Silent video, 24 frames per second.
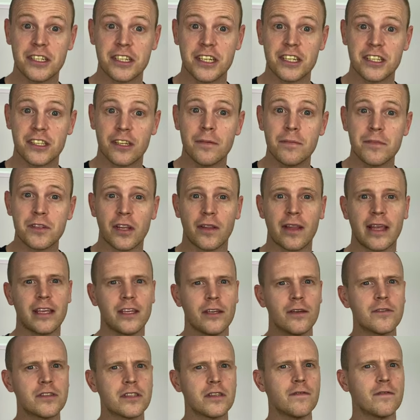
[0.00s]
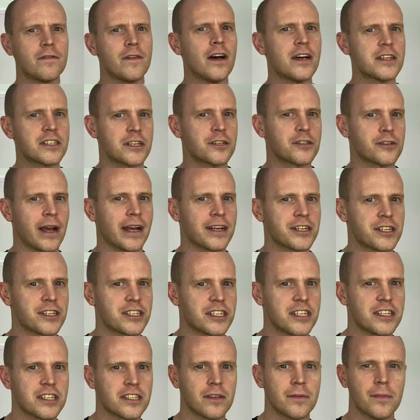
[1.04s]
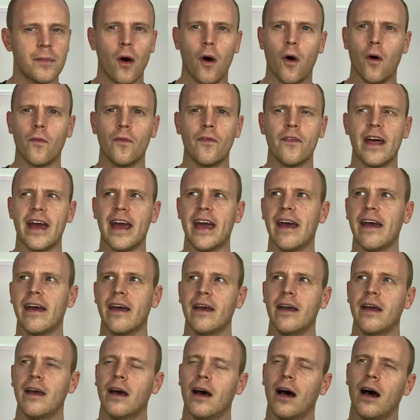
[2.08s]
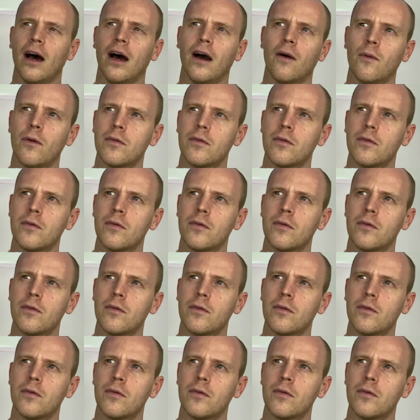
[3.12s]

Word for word: system. So they used the Versa traction system on their uh,